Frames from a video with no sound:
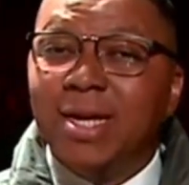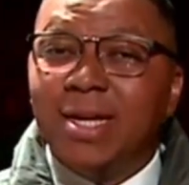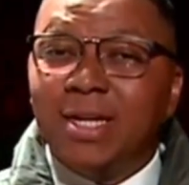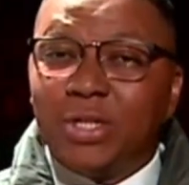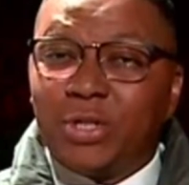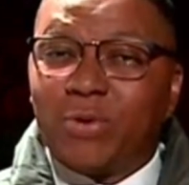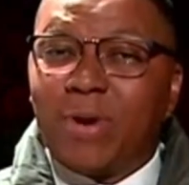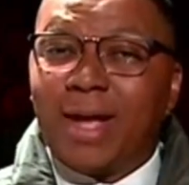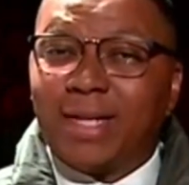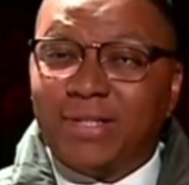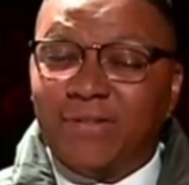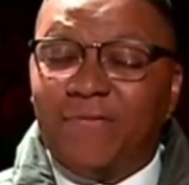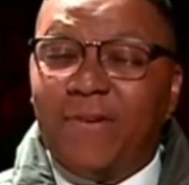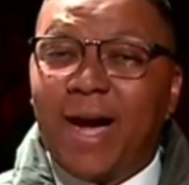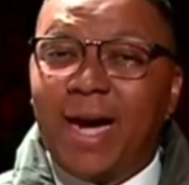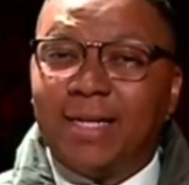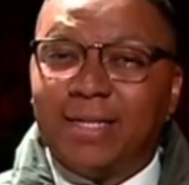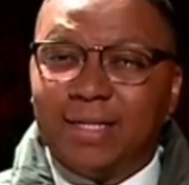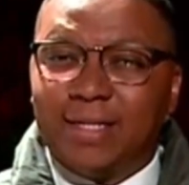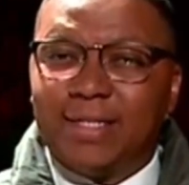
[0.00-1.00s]
trying to
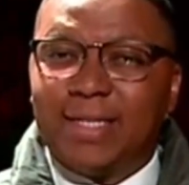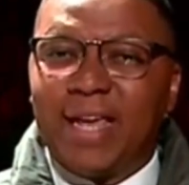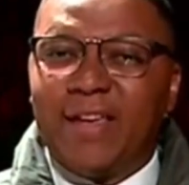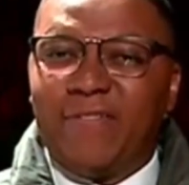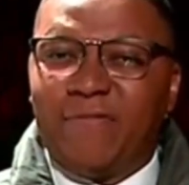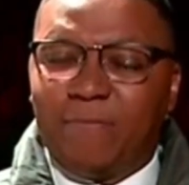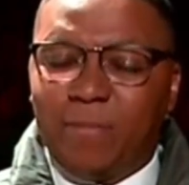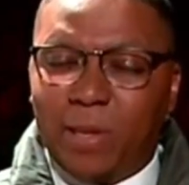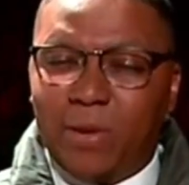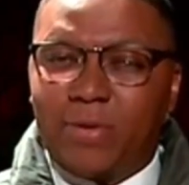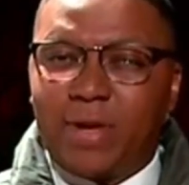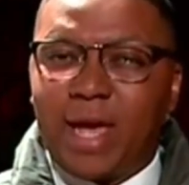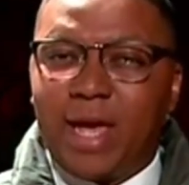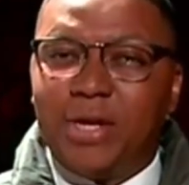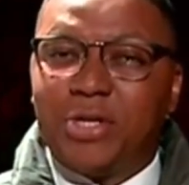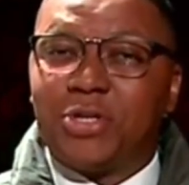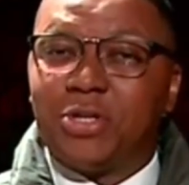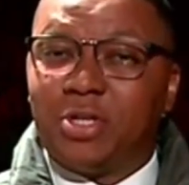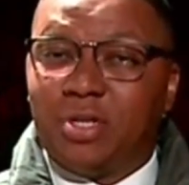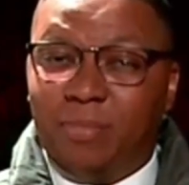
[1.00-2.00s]
find a safe
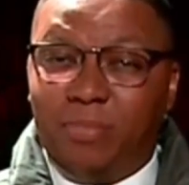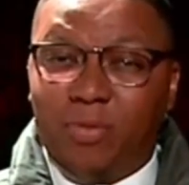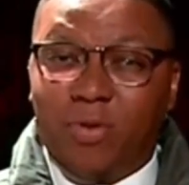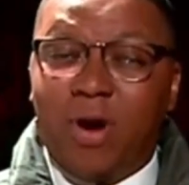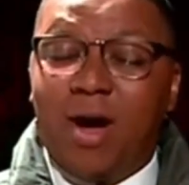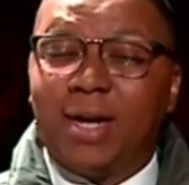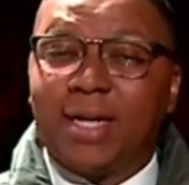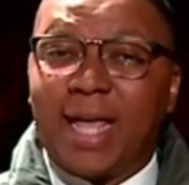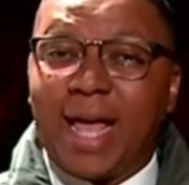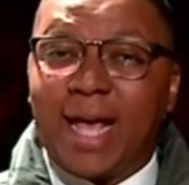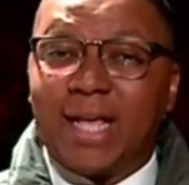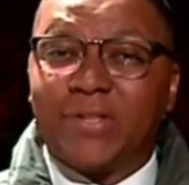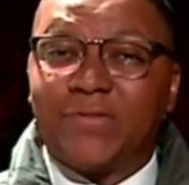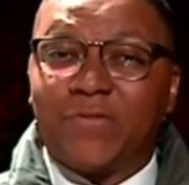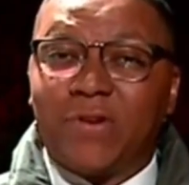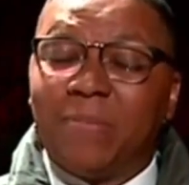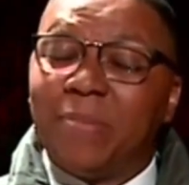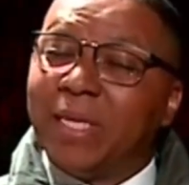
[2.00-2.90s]
location to broadcast from.